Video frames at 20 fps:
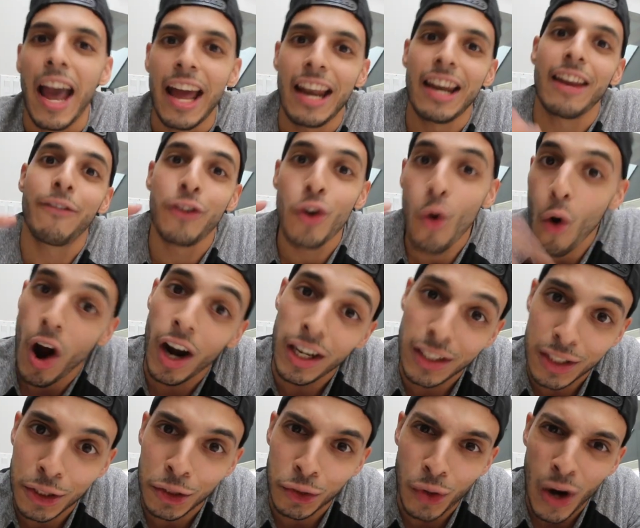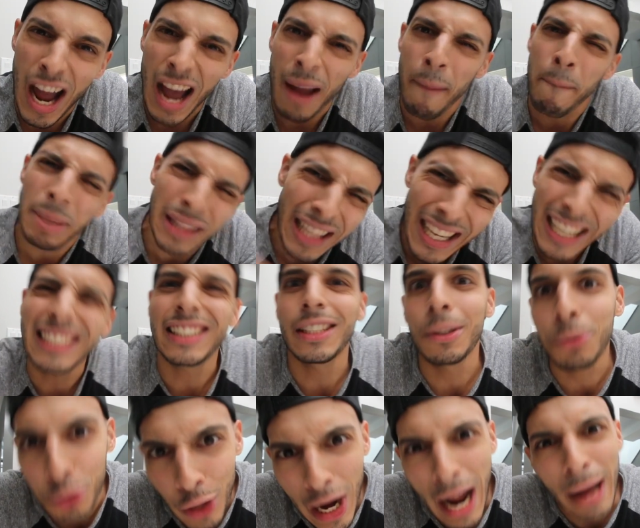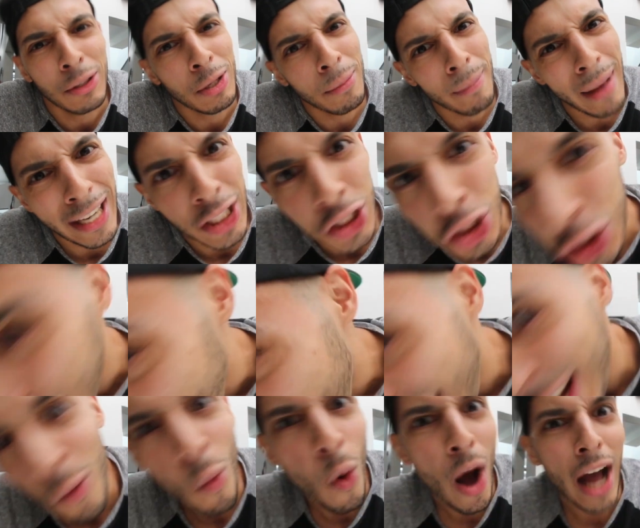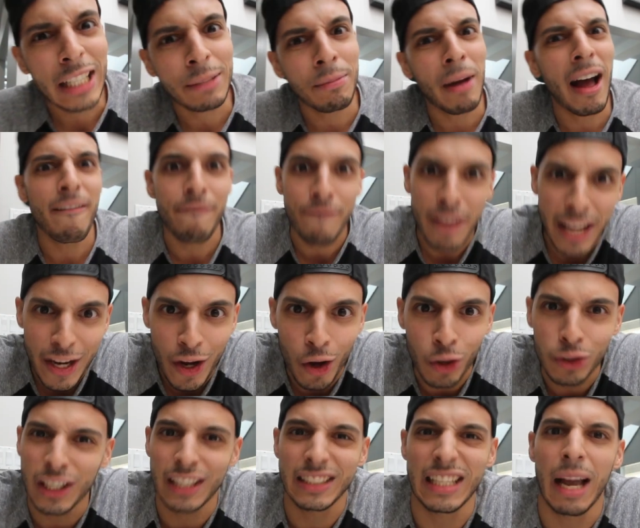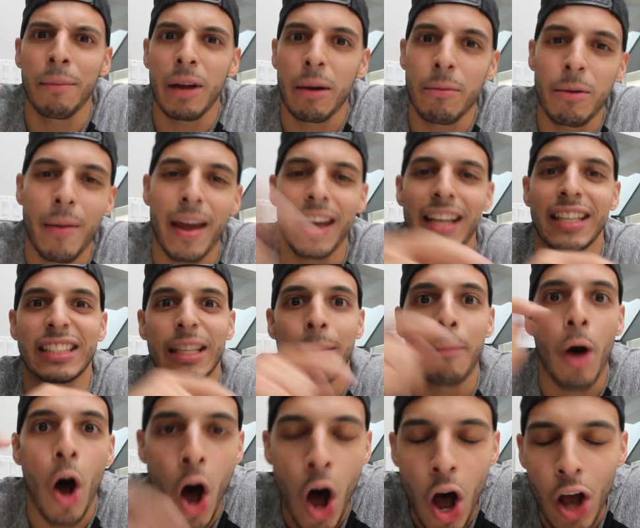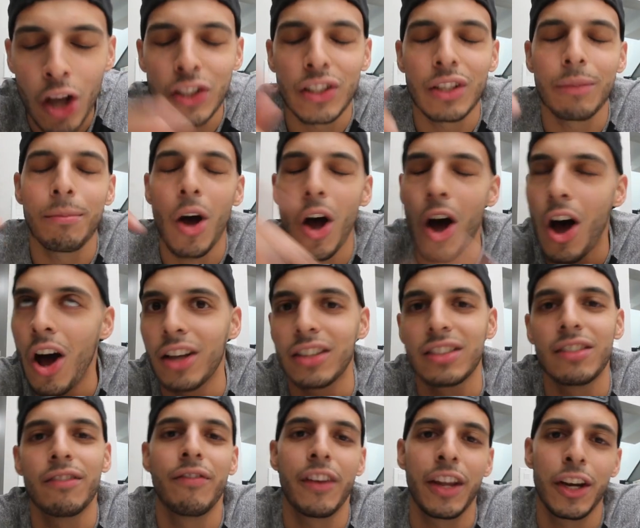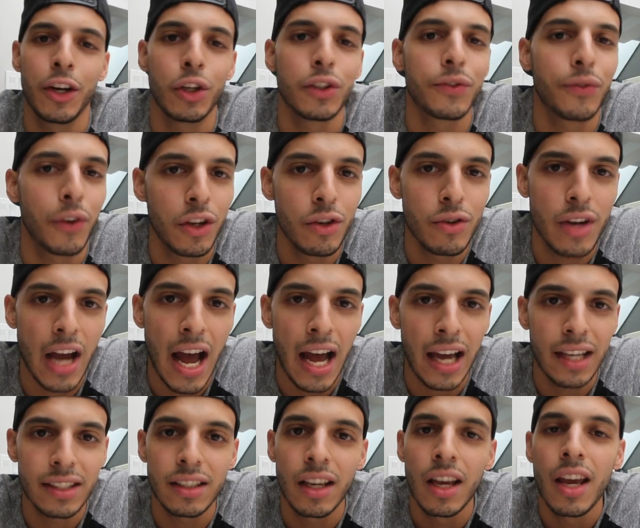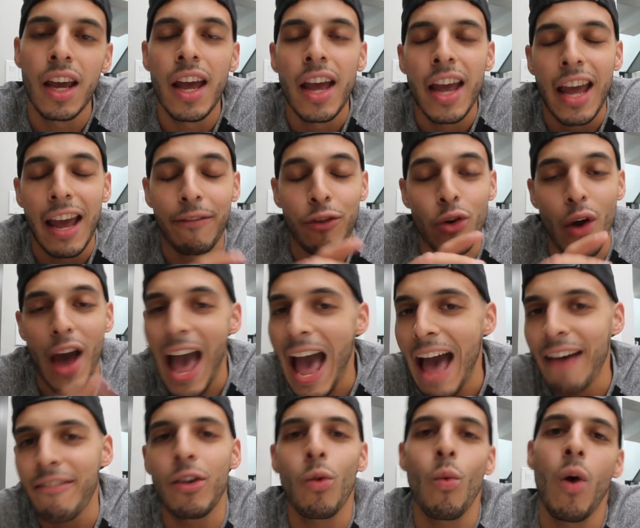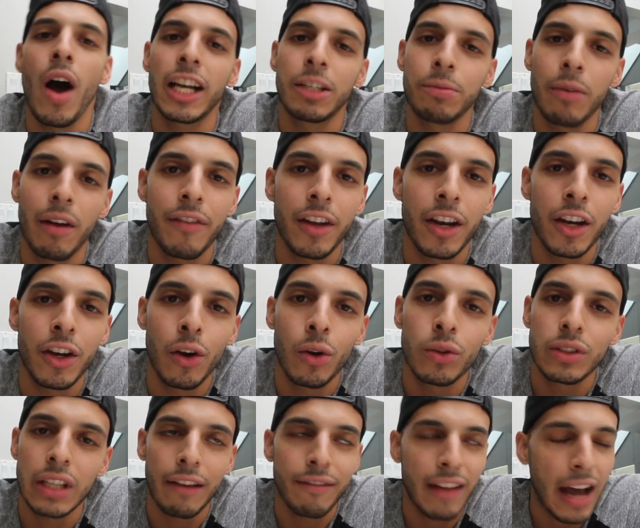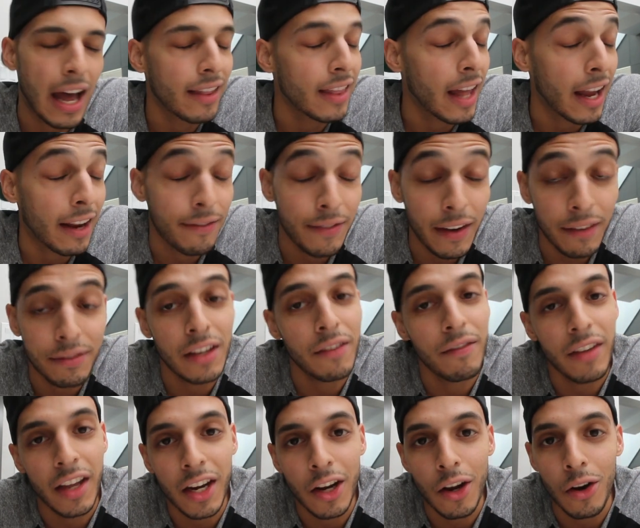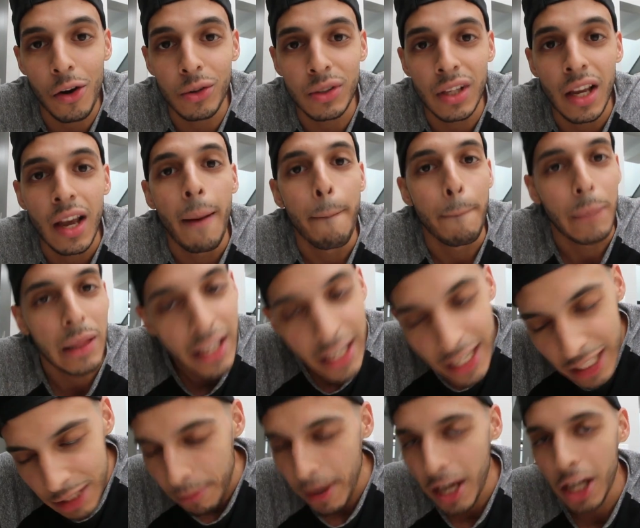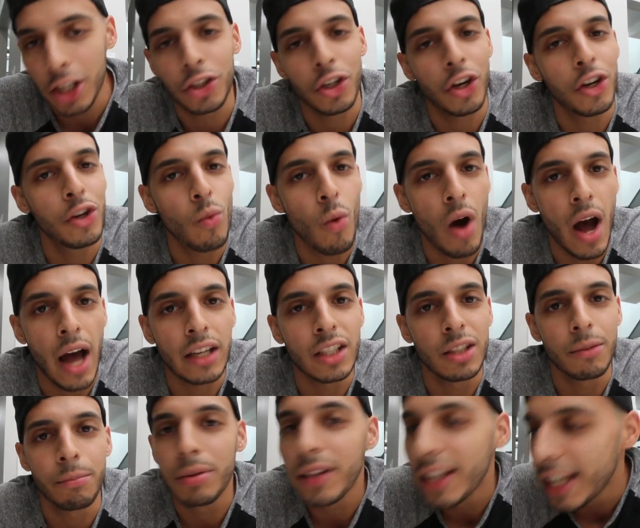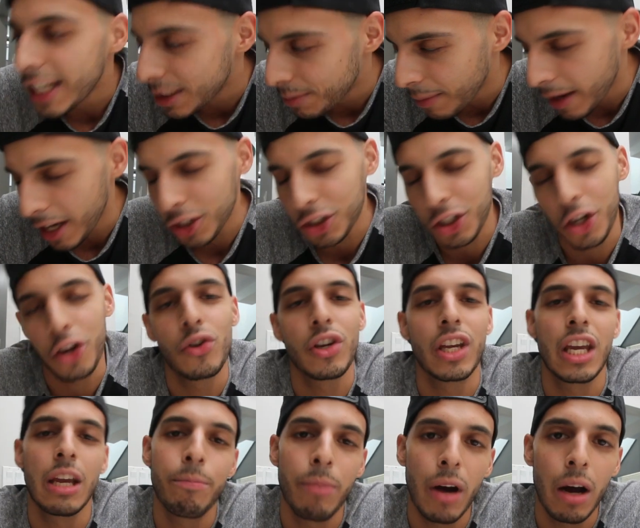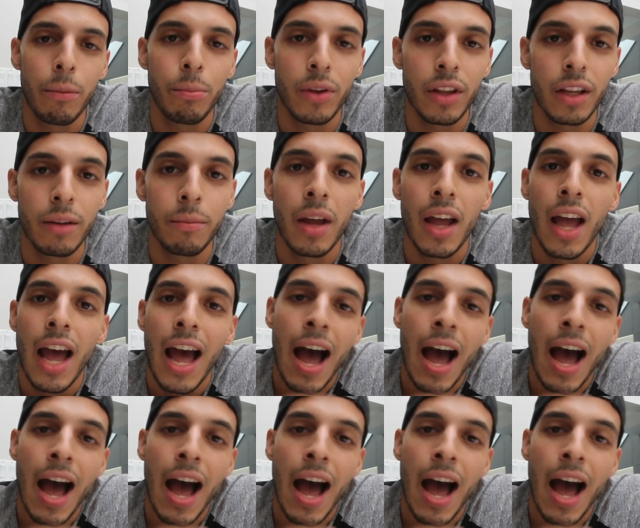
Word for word: And if you aren't subscribed, please subscribe to my shit. Watch my videos because I'm going to be making some awesome, awesome videos for you guys. If you haven't watched my videos, I've got like 50 videos. Please make sure you watch them. Please make sure you keep up with them.